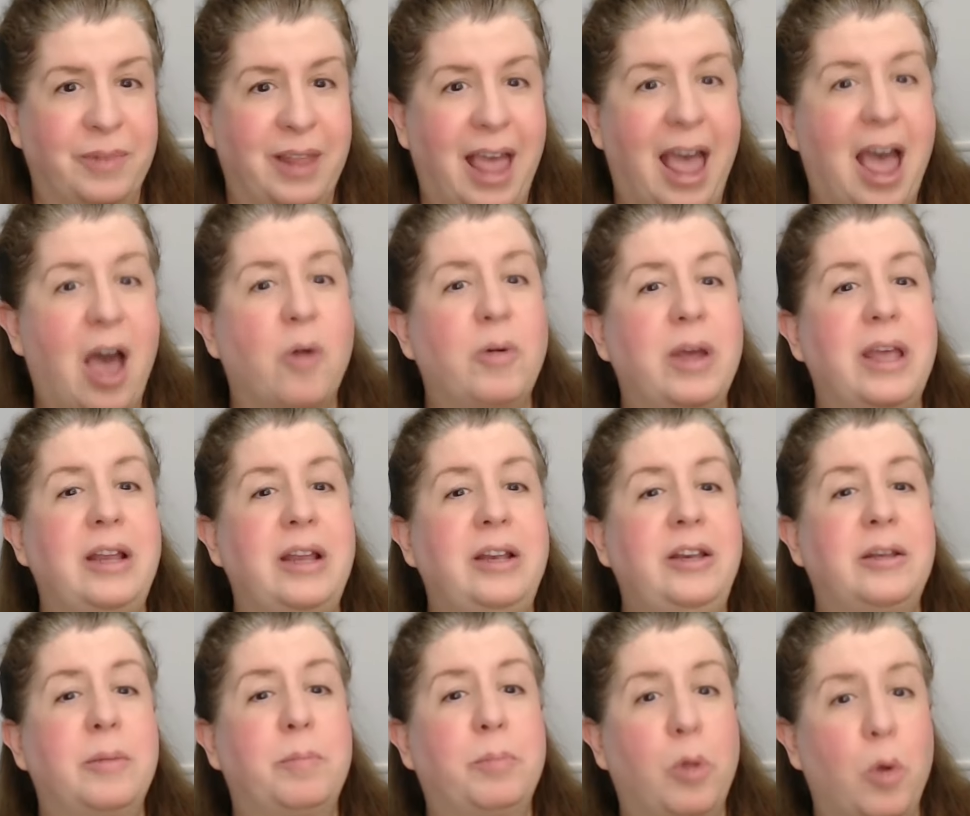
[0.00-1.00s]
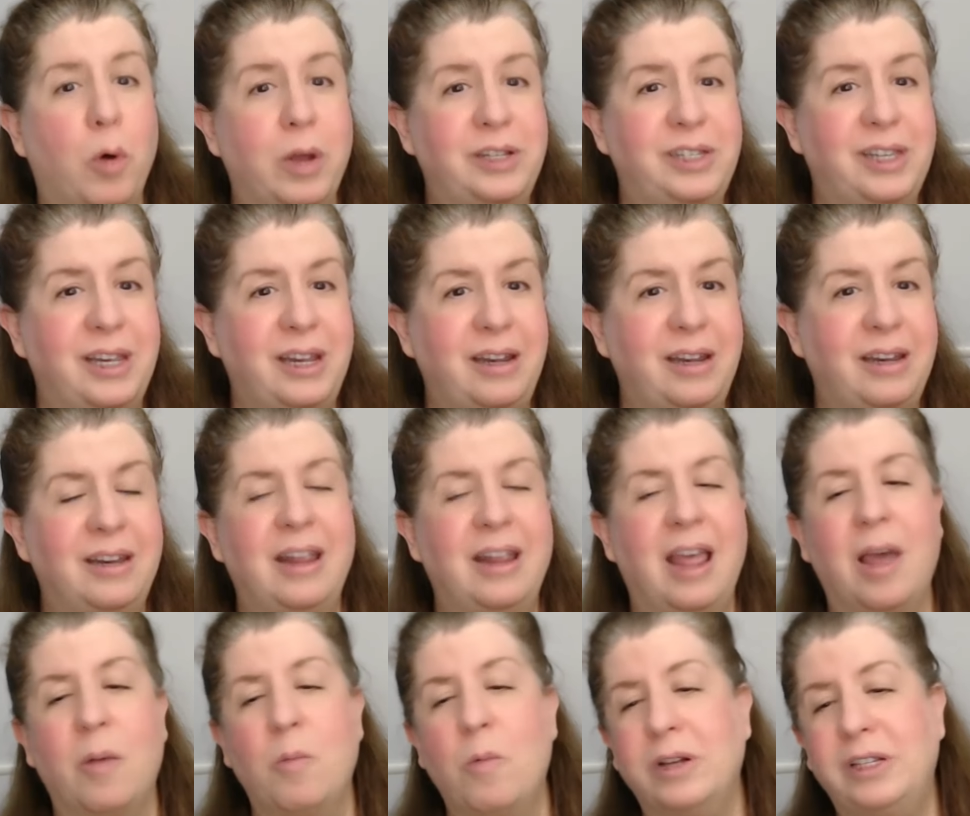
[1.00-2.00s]
How he deploys it
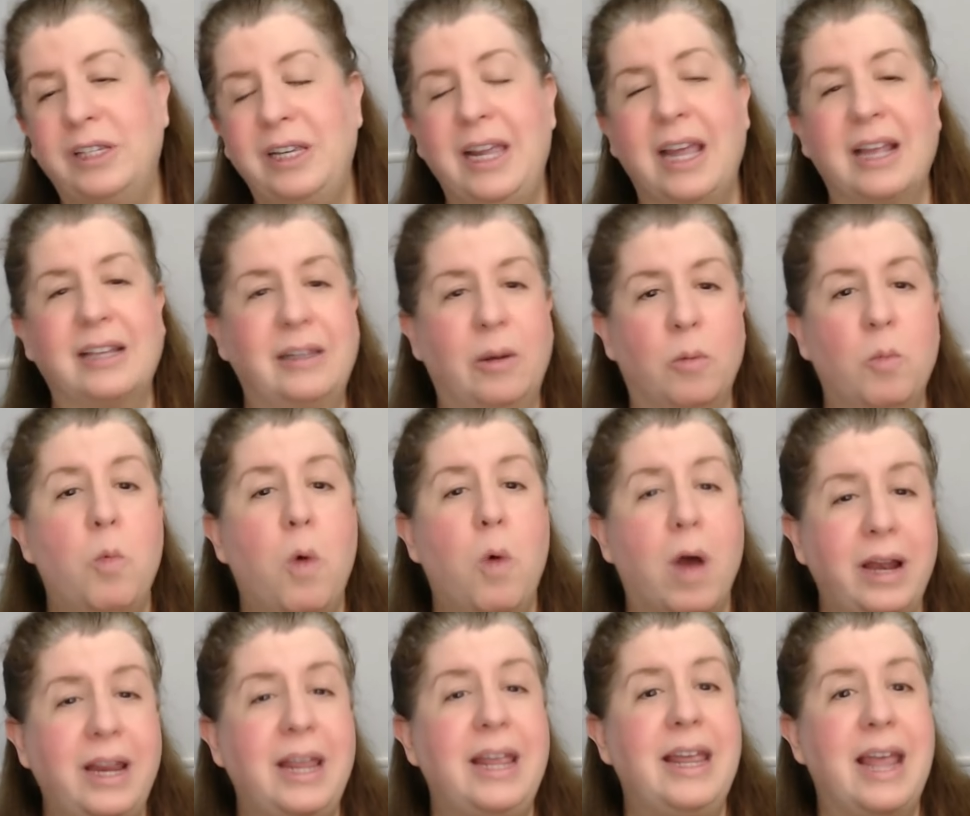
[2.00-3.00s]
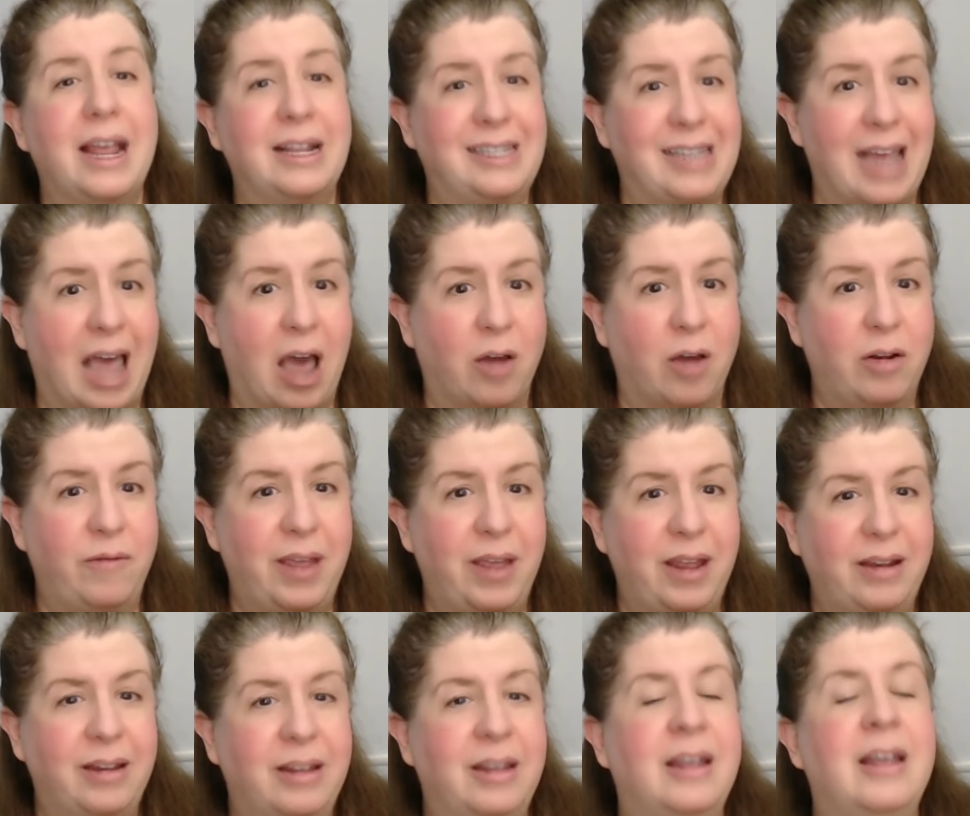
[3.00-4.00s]
and what he gets out of
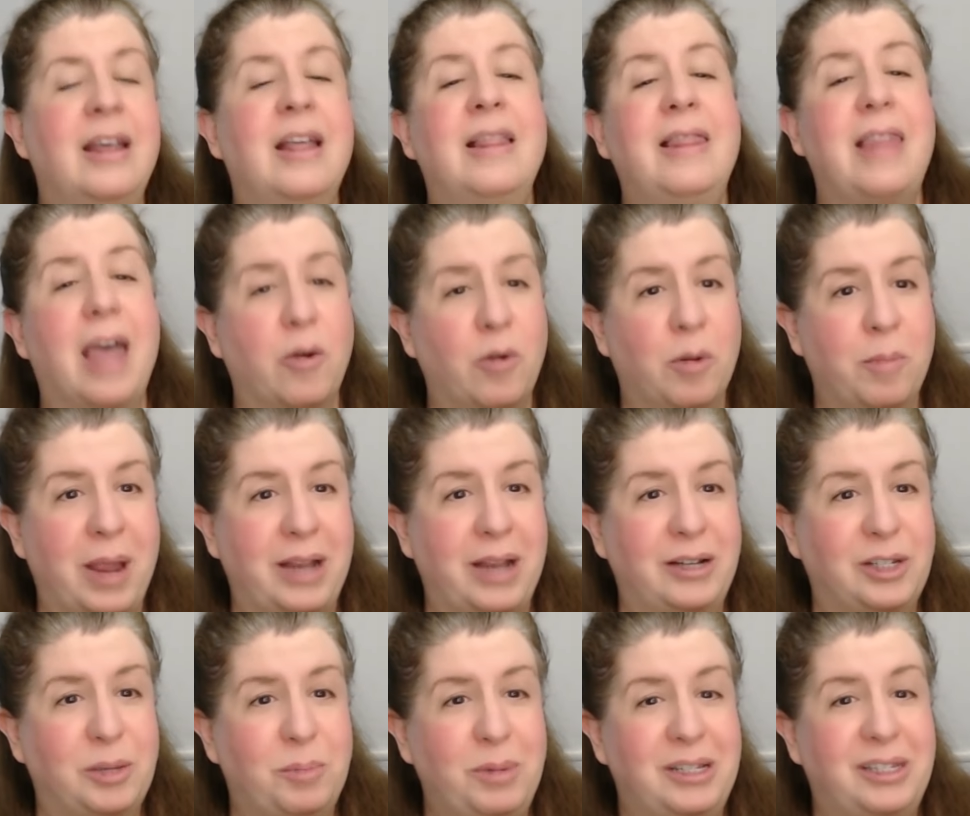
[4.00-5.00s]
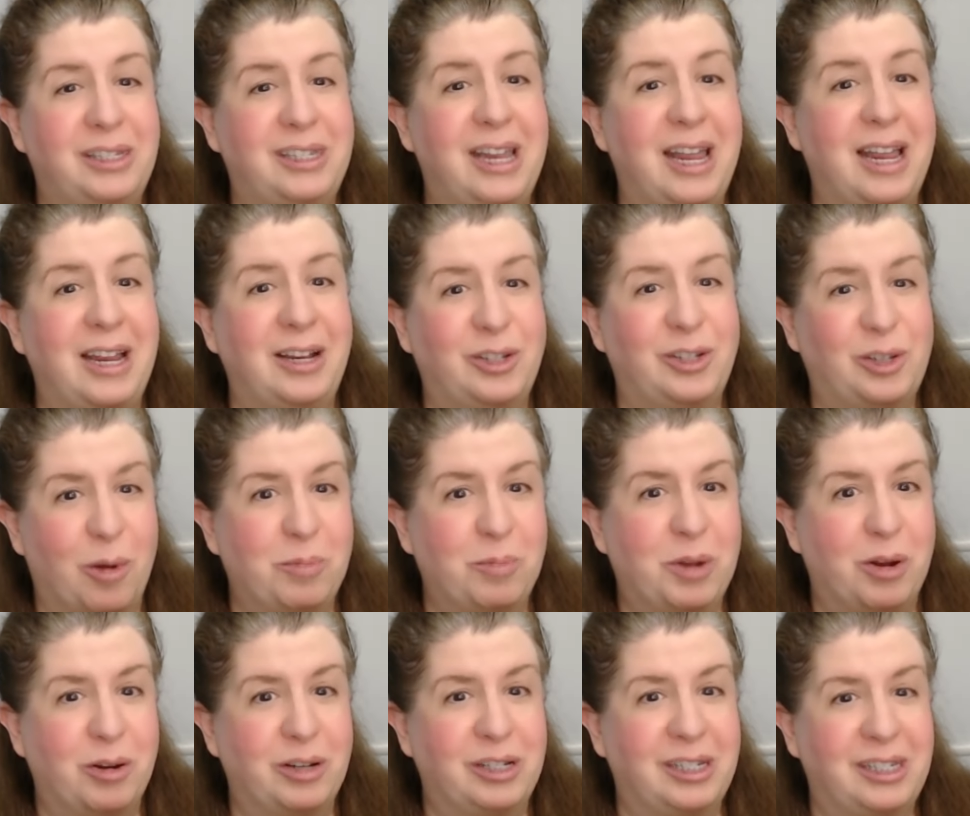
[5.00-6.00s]
it, that remains to be seen. So I'm
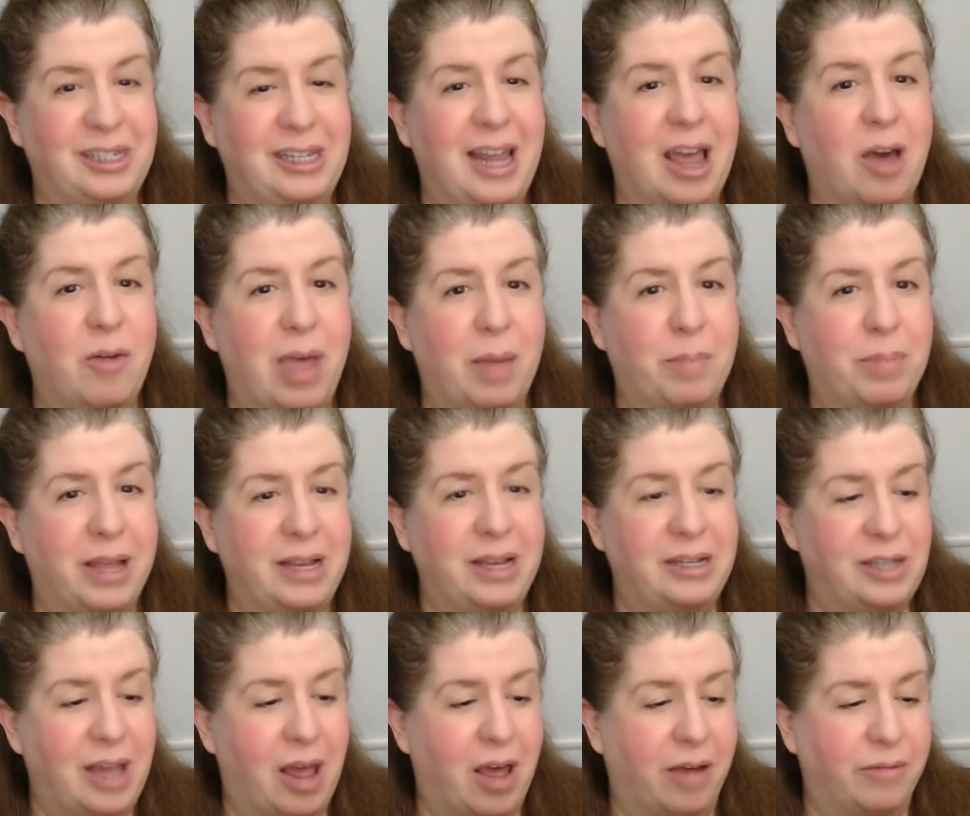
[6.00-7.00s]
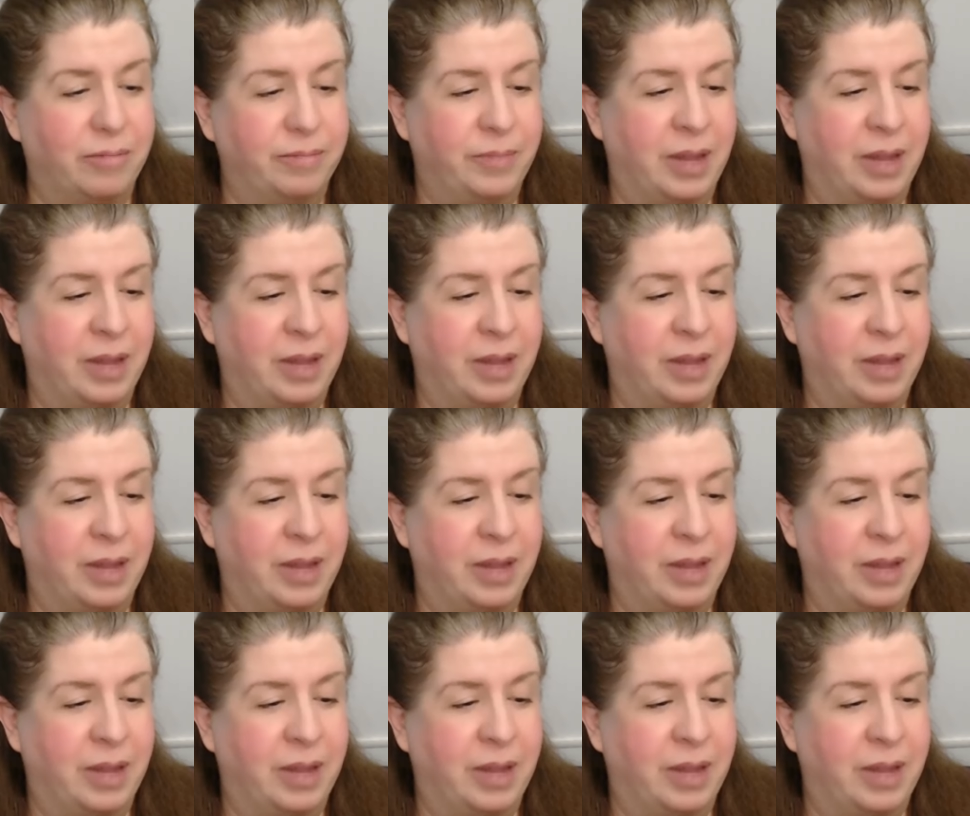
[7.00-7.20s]
curious to see how that plays out.